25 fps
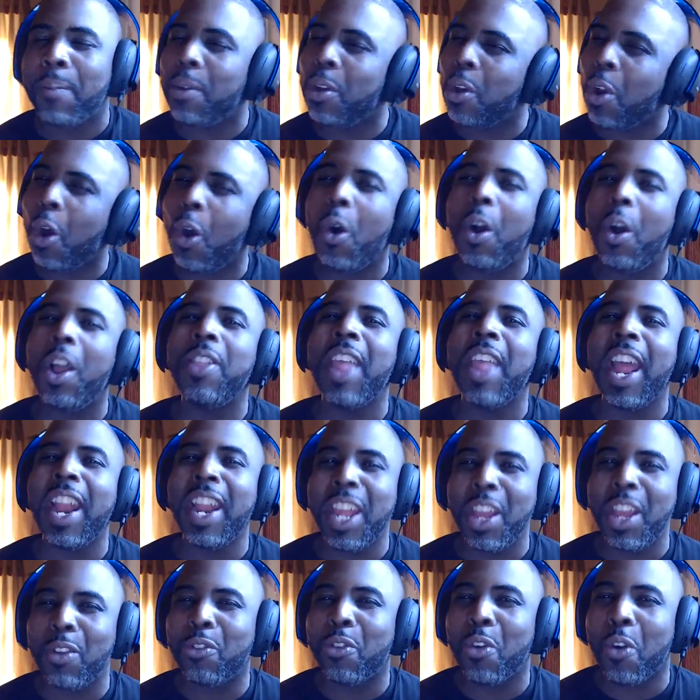No, that
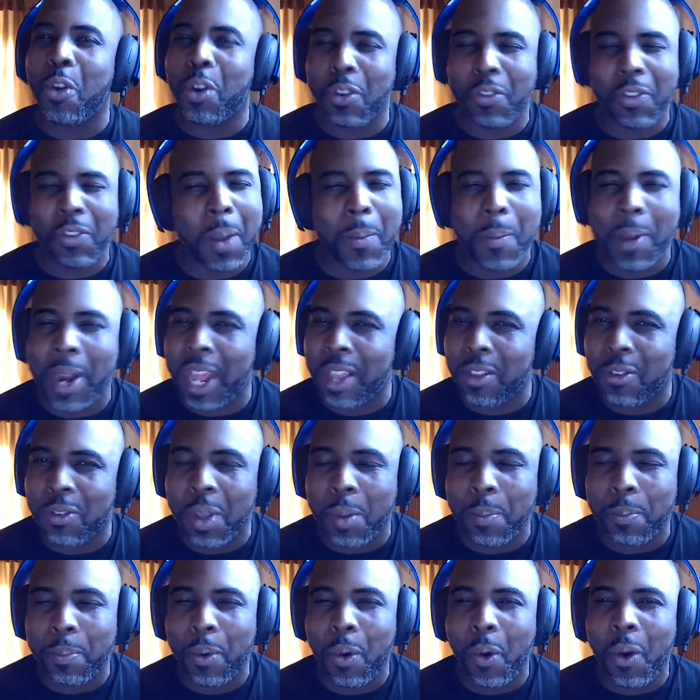heel turn is coming at some point.